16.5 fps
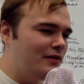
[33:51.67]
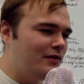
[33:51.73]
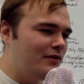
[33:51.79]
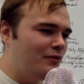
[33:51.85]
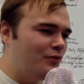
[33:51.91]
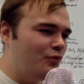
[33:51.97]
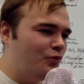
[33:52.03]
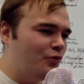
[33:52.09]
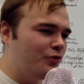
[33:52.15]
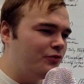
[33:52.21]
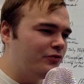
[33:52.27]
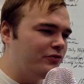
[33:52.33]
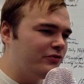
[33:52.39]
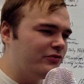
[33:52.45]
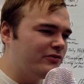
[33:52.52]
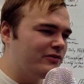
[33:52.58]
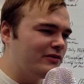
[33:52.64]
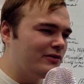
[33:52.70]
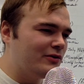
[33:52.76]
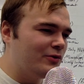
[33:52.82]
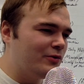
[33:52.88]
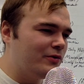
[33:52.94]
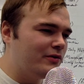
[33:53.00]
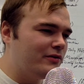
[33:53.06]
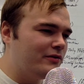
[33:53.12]
We're just
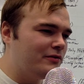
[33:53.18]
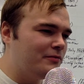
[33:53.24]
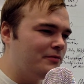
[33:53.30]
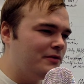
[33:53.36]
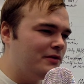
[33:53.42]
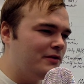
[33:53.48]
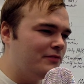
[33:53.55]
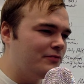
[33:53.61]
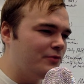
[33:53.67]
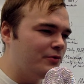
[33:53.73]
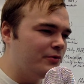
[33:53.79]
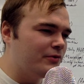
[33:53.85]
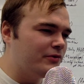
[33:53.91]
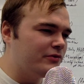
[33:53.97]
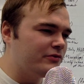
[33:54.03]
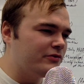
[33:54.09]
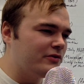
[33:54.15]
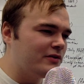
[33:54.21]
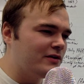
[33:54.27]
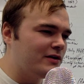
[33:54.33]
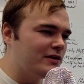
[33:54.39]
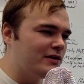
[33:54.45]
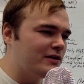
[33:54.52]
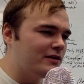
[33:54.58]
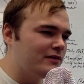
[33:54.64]
going to be focused
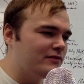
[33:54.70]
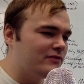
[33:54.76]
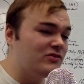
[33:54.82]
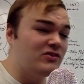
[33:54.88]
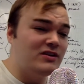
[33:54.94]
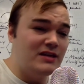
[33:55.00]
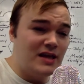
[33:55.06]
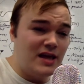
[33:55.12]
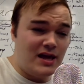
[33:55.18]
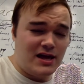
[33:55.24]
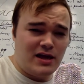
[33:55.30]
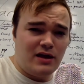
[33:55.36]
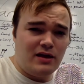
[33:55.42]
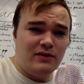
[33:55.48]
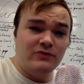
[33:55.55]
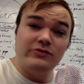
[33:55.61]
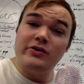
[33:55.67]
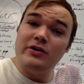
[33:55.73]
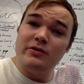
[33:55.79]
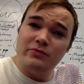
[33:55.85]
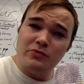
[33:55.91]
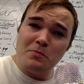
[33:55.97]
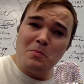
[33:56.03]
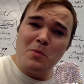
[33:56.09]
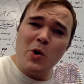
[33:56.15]
on today instead
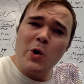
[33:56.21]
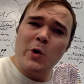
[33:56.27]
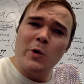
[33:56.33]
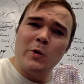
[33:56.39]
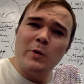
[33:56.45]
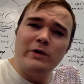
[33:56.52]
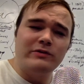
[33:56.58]
of tomorrow.